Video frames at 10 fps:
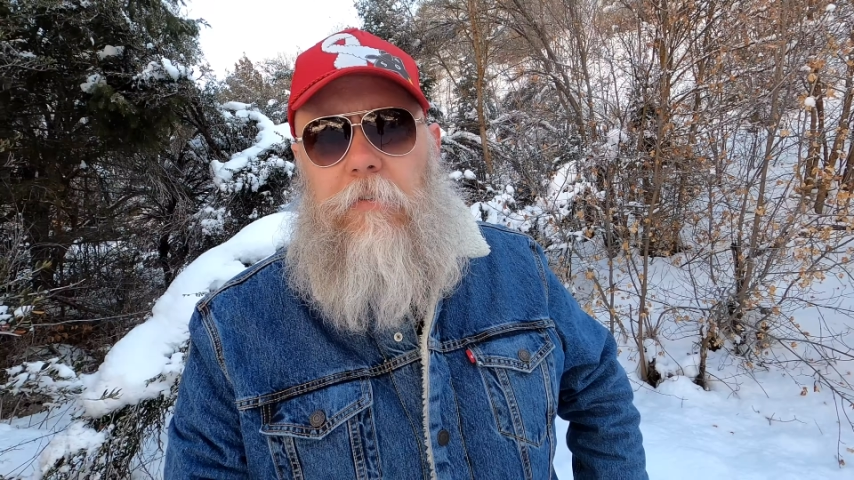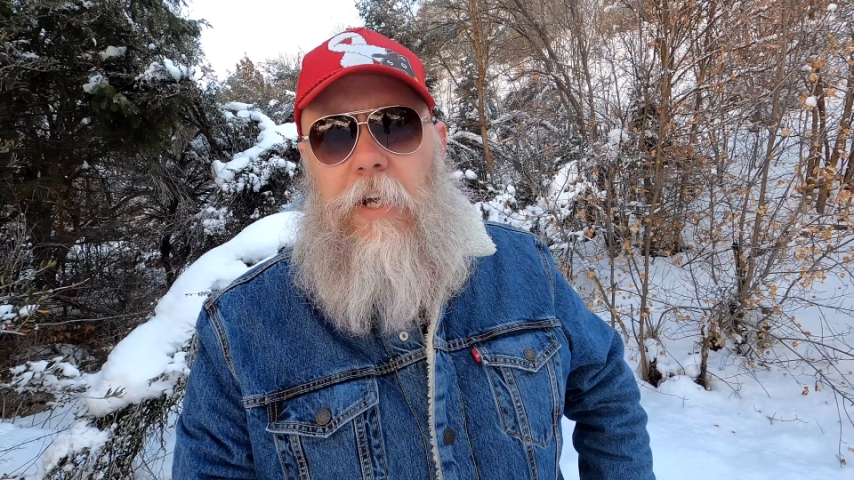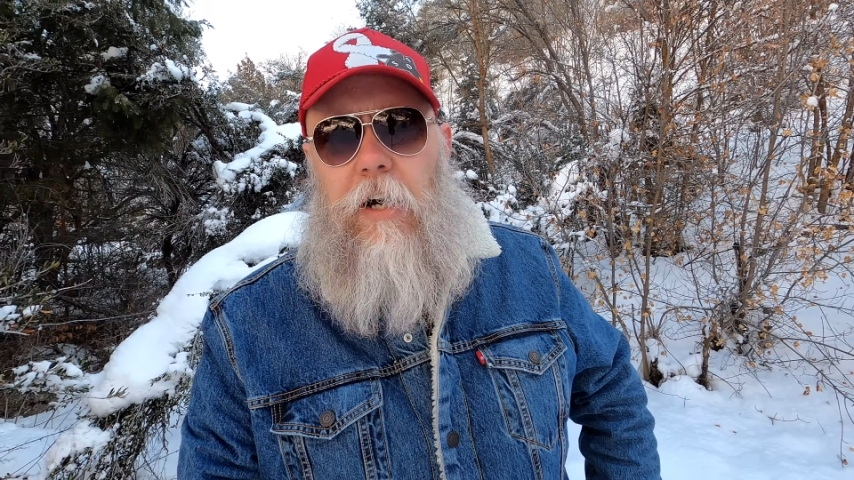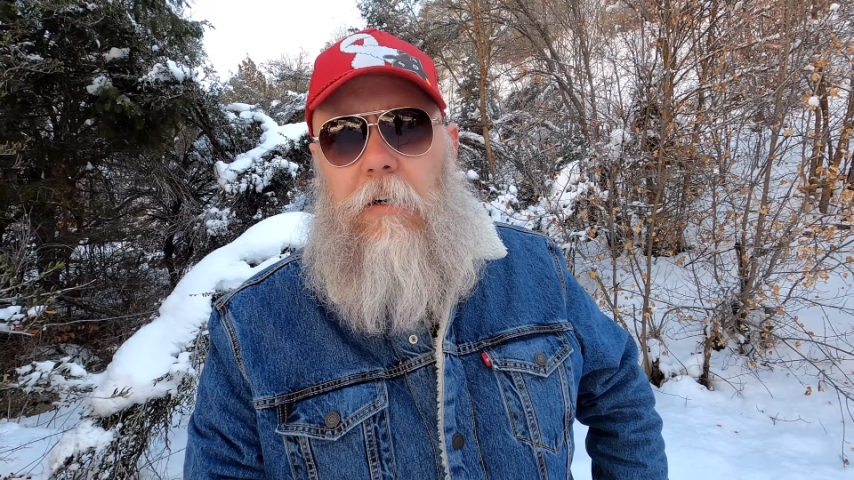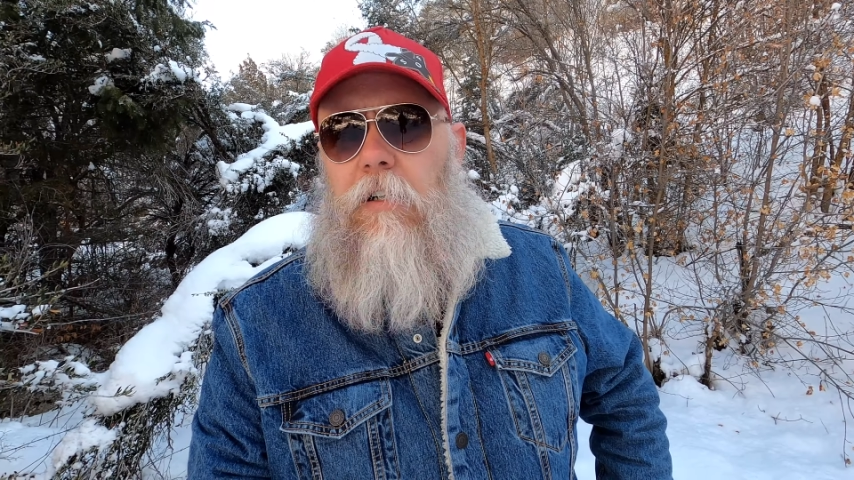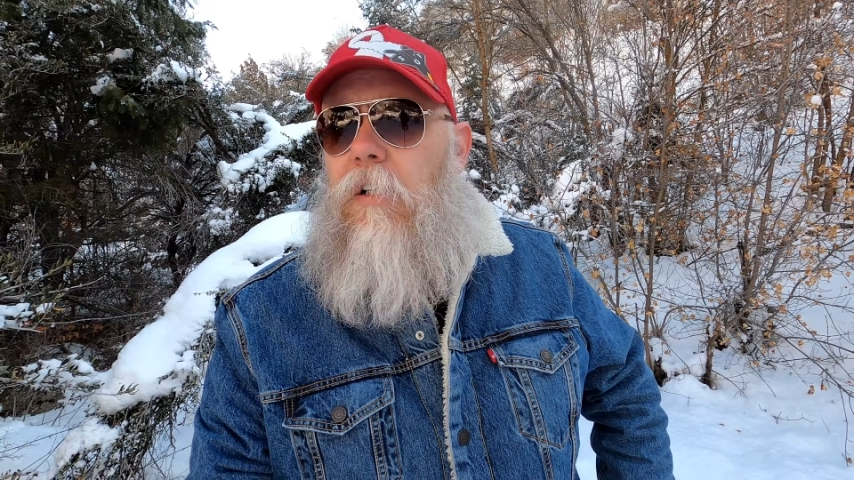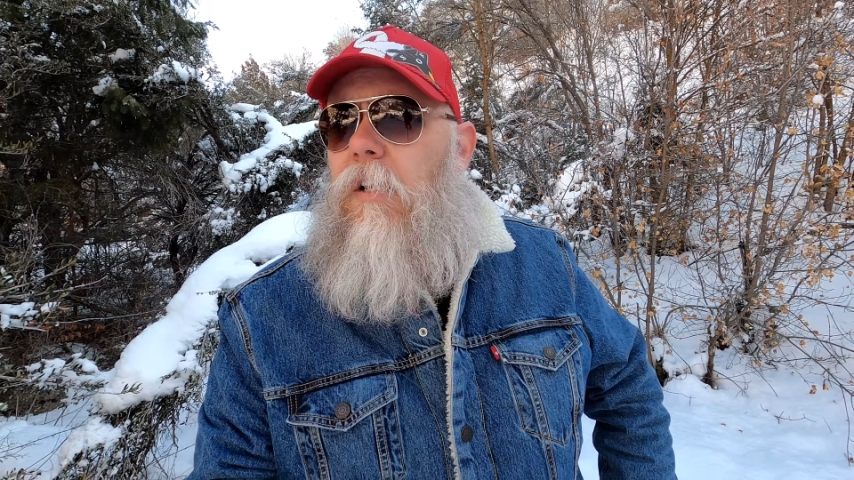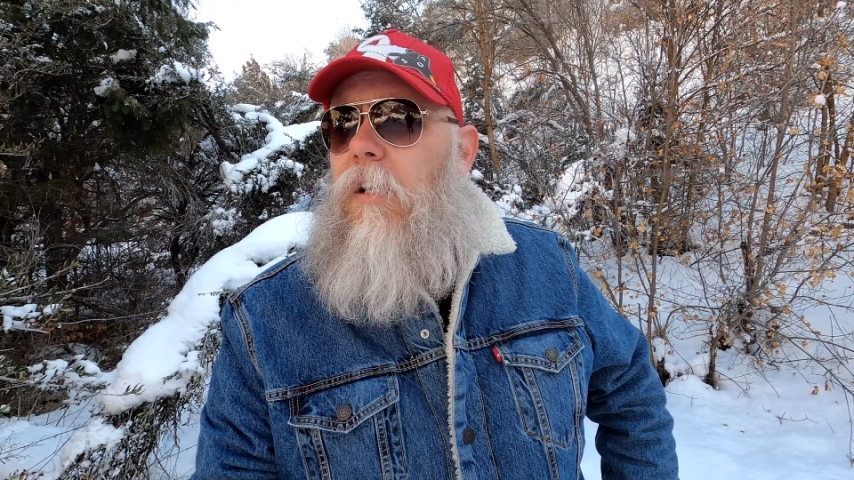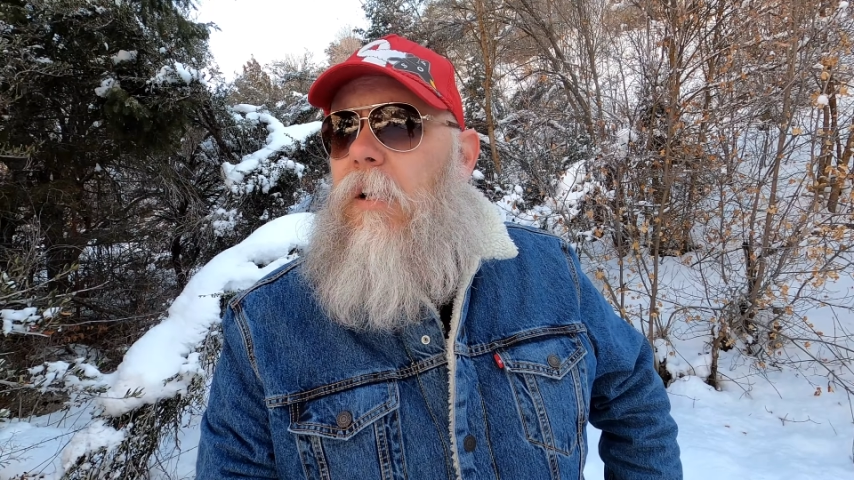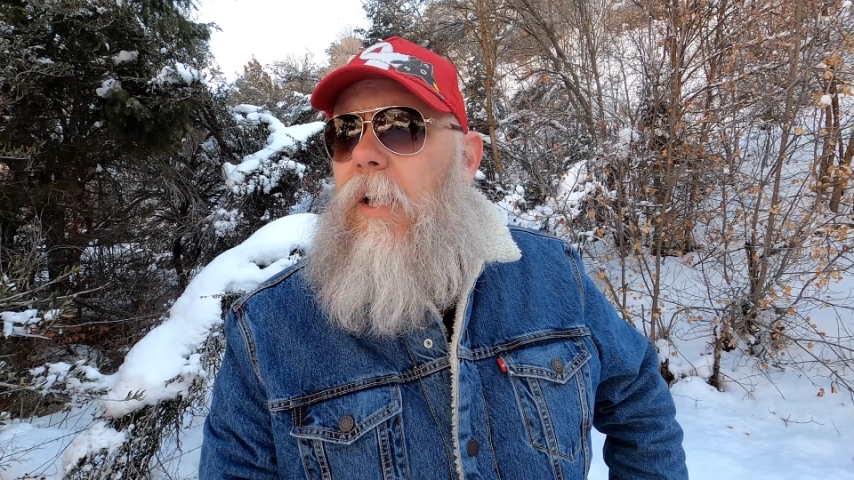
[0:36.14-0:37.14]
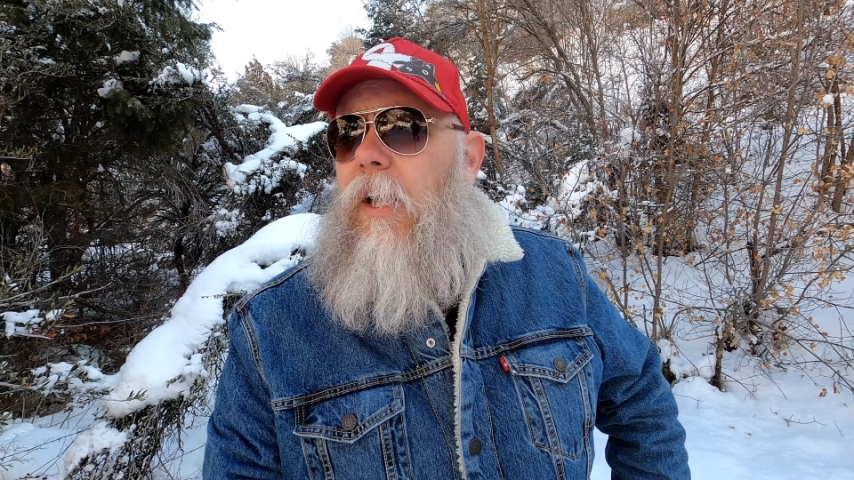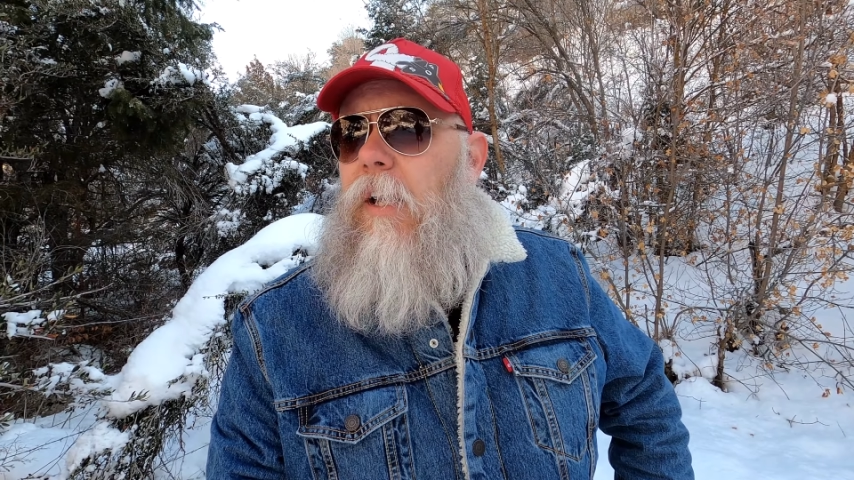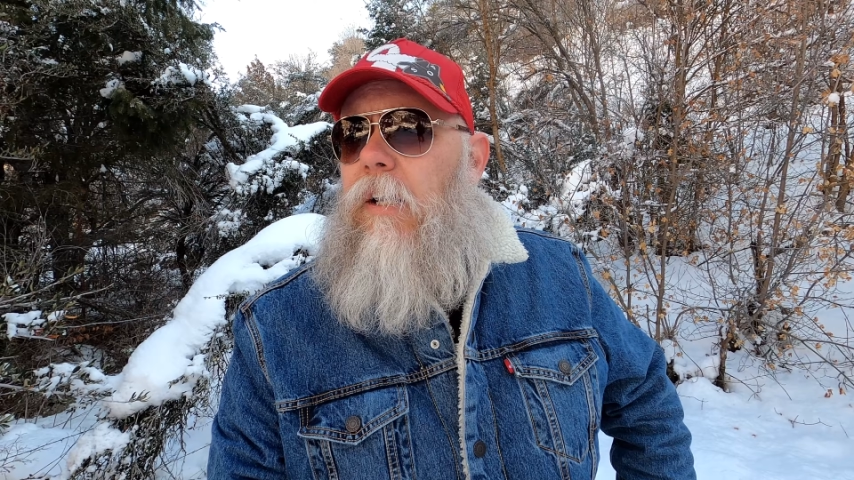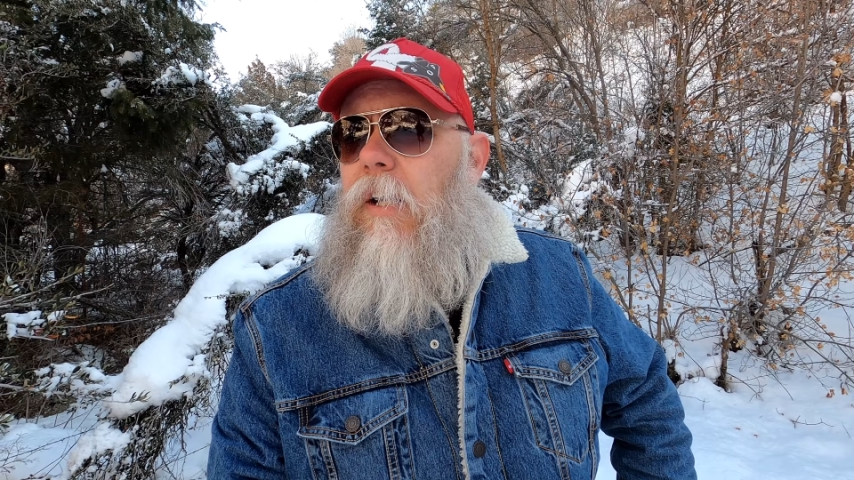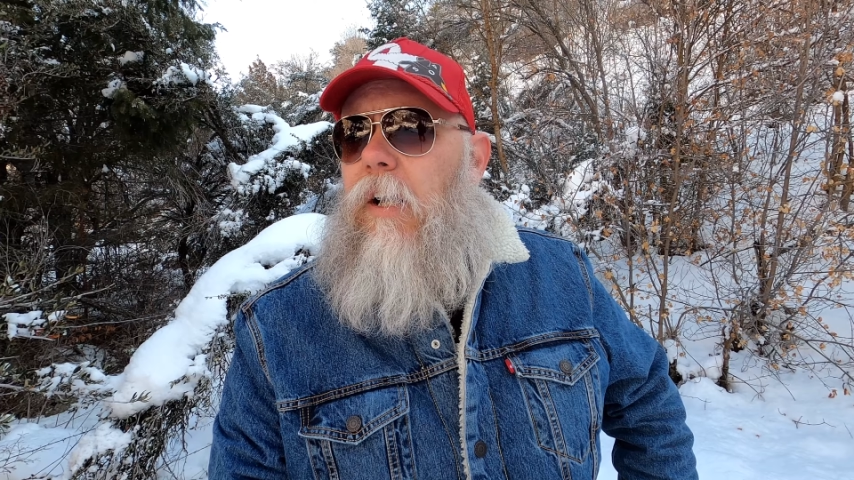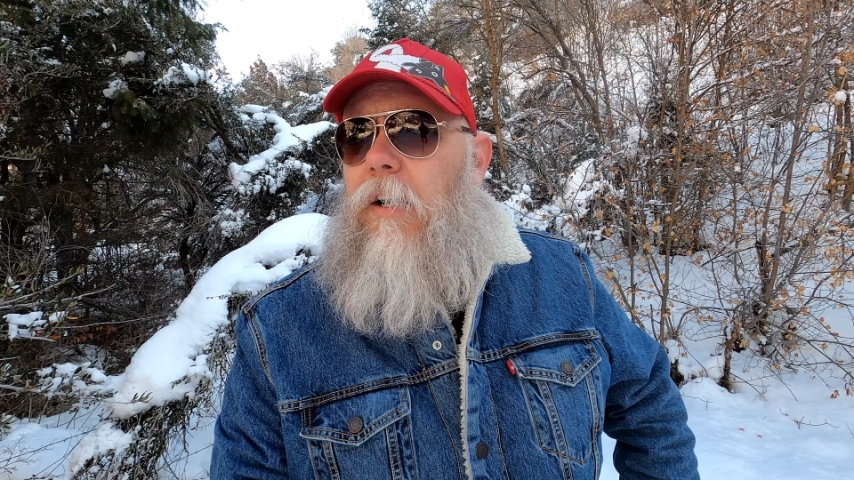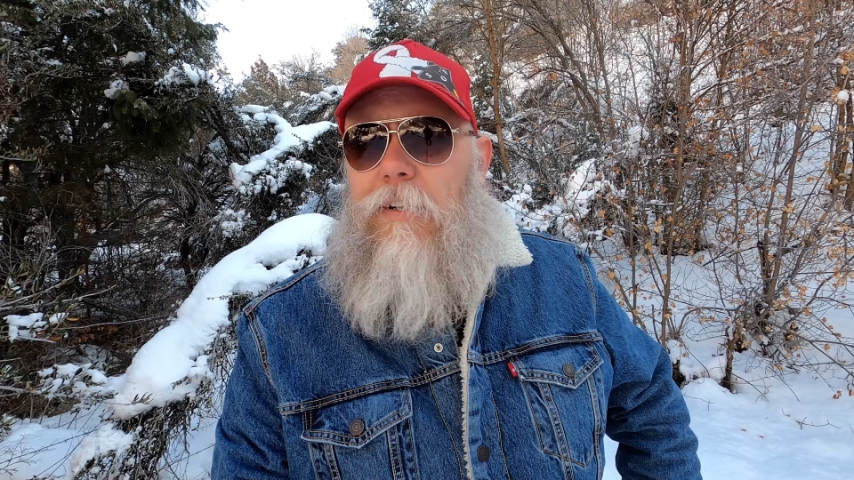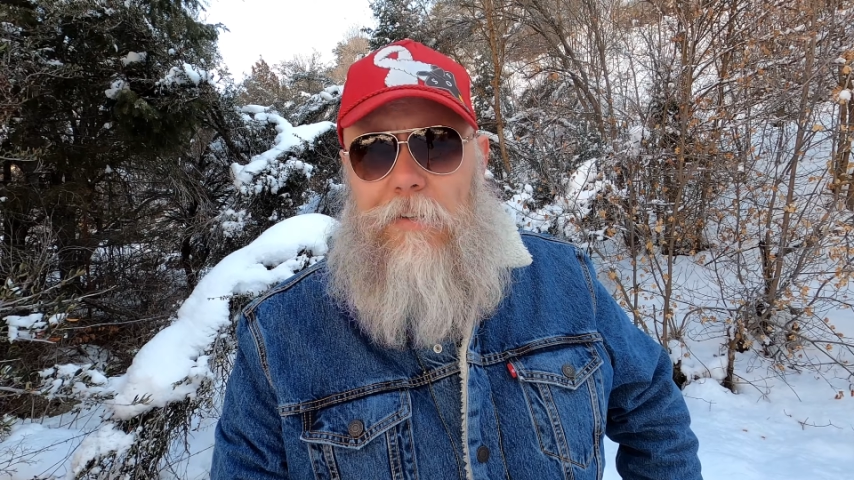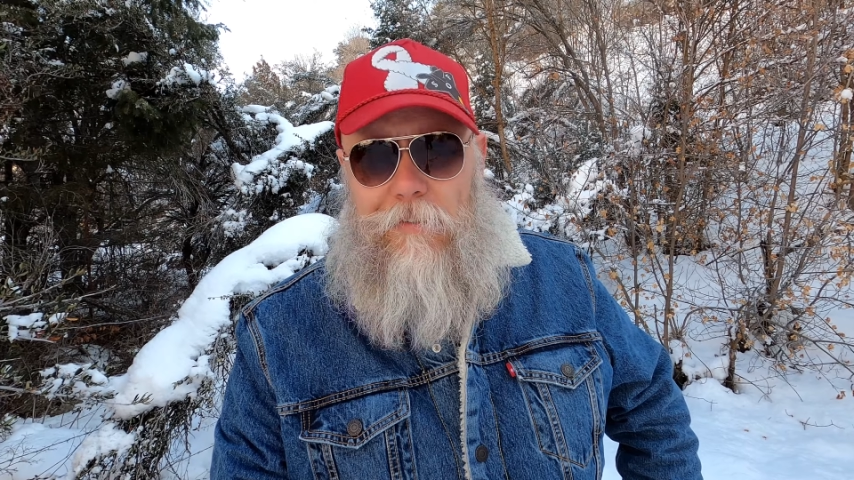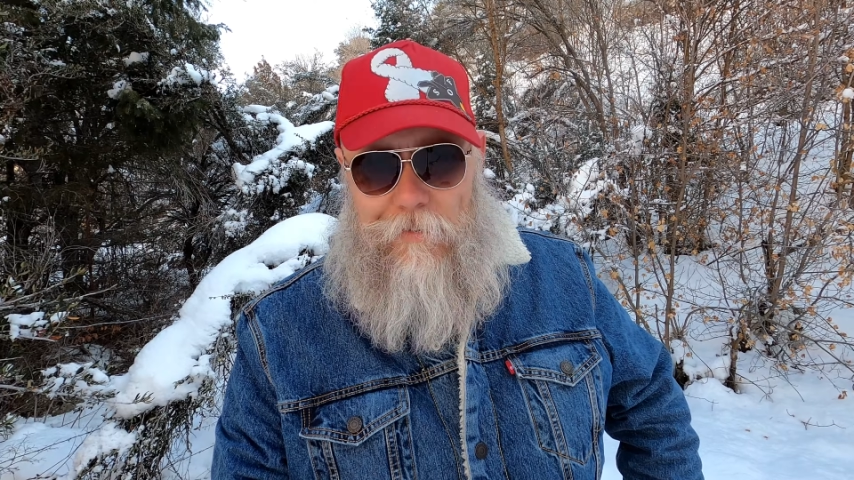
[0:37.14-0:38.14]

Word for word: Utah, and uh,